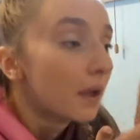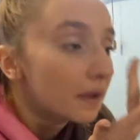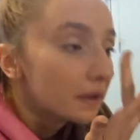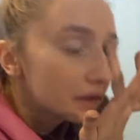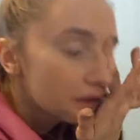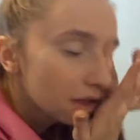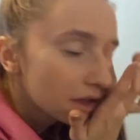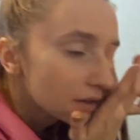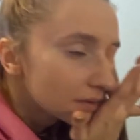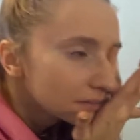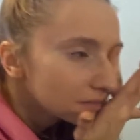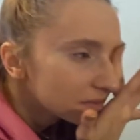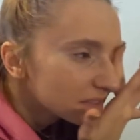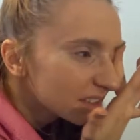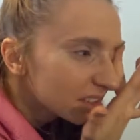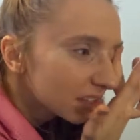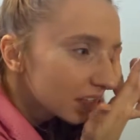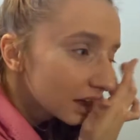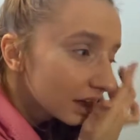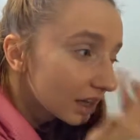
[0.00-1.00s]
yeah.
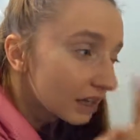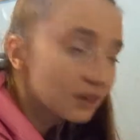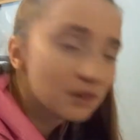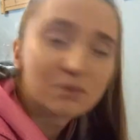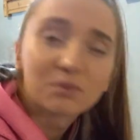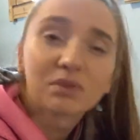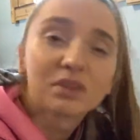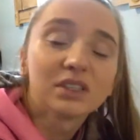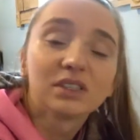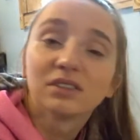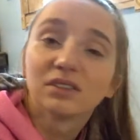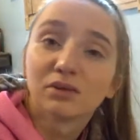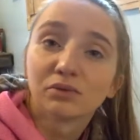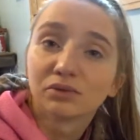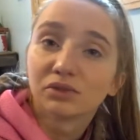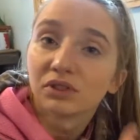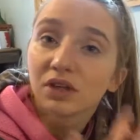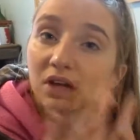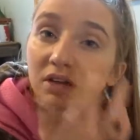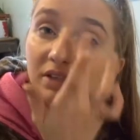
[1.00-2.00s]
And please
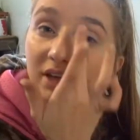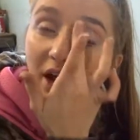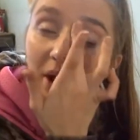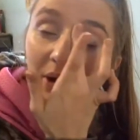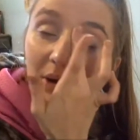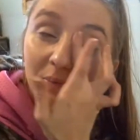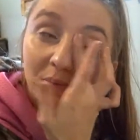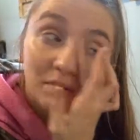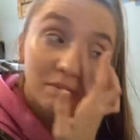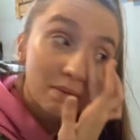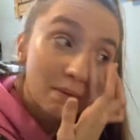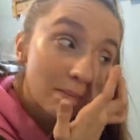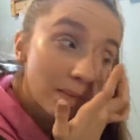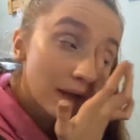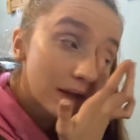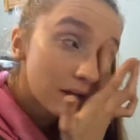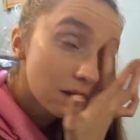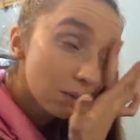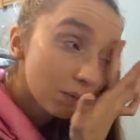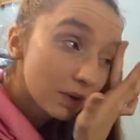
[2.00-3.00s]
don't judge how I put my
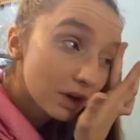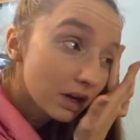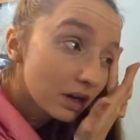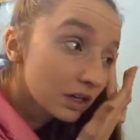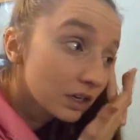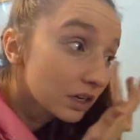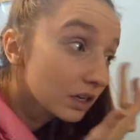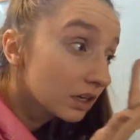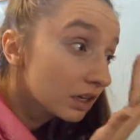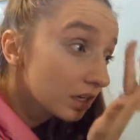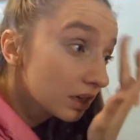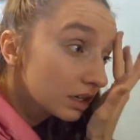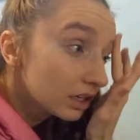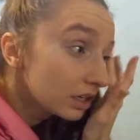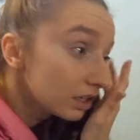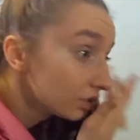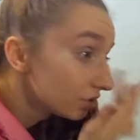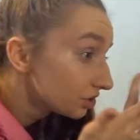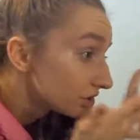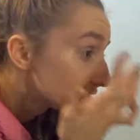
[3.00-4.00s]
makeup on.
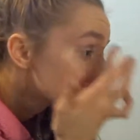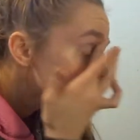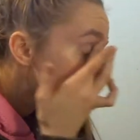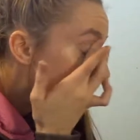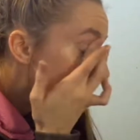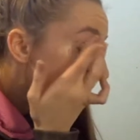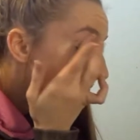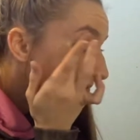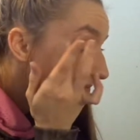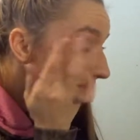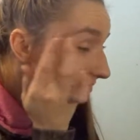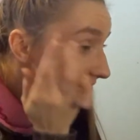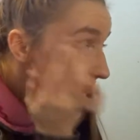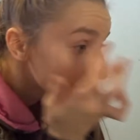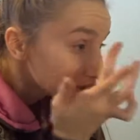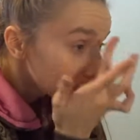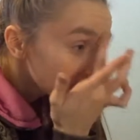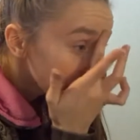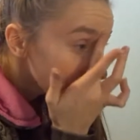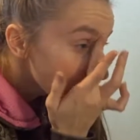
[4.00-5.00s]
It's just,
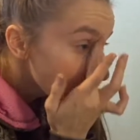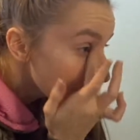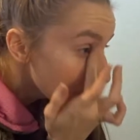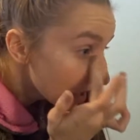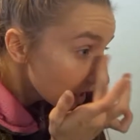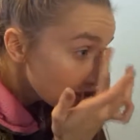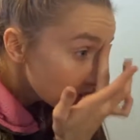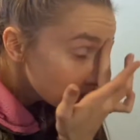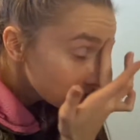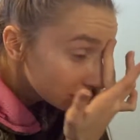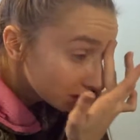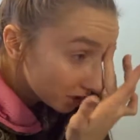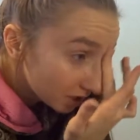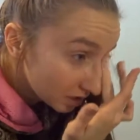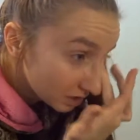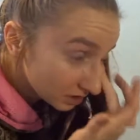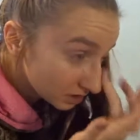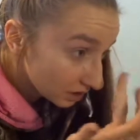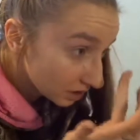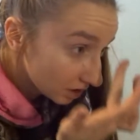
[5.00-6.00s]
I'm
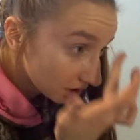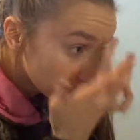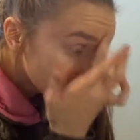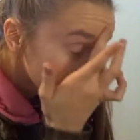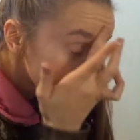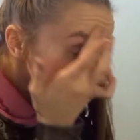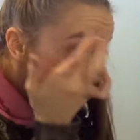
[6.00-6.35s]
lazy.